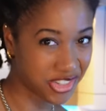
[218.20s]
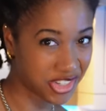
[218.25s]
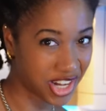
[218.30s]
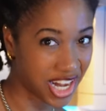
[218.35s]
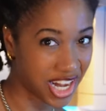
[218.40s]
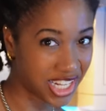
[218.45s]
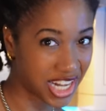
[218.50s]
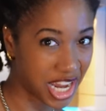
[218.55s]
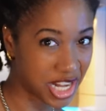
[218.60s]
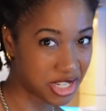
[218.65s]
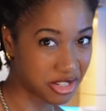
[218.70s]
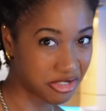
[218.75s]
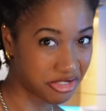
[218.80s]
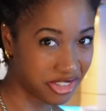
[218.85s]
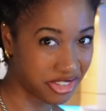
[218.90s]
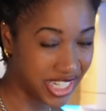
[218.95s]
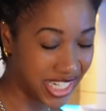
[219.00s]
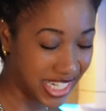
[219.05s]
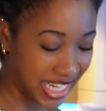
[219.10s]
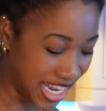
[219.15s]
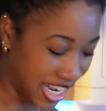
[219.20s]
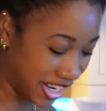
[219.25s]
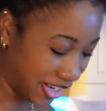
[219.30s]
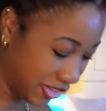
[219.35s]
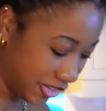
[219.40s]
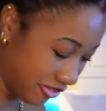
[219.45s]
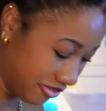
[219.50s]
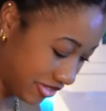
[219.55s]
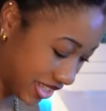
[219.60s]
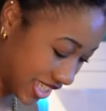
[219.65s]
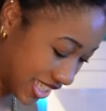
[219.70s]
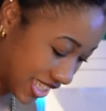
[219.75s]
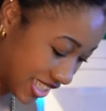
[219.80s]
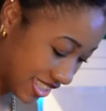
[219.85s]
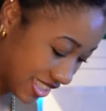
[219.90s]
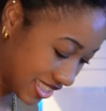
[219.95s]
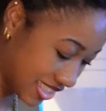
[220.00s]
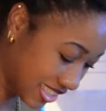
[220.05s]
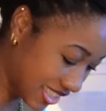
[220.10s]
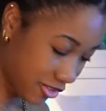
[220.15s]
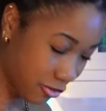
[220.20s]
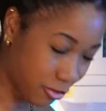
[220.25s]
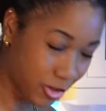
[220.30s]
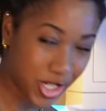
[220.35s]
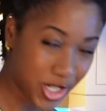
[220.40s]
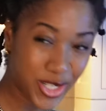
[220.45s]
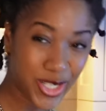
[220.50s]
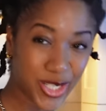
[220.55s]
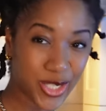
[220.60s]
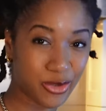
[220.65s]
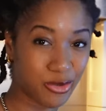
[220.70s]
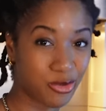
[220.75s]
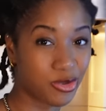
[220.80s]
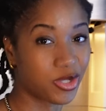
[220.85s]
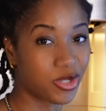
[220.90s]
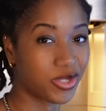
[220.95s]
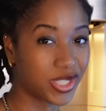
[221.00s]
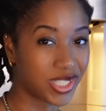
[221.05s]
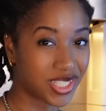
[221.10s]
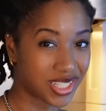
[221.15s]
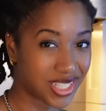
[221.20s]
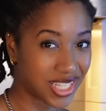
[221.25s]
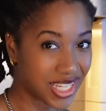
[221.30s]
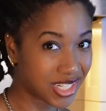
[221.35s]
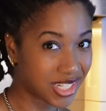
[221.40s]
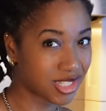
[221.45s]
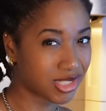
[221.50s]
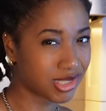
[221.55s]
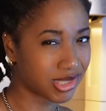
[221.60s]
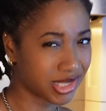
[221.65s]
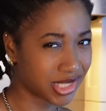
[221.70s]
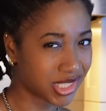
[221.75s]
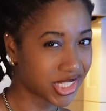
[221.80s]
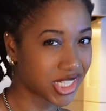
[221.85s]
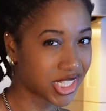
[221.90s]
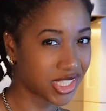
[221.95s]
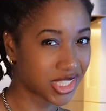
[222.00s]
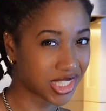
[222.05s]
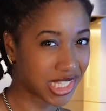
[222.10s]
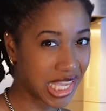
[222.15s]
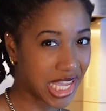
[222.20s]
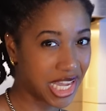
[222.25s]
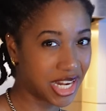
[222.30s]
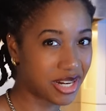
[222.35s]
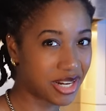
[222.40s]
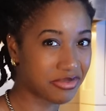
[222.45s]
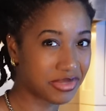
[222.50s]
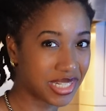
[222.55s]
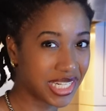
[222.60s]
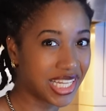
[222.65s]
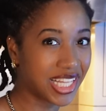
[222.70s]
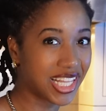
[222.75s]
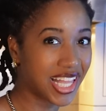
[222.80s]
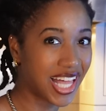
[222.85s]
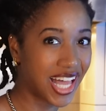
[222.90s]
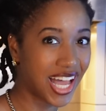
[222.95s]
trying not to freak out because if we just ruined that delicious caramel,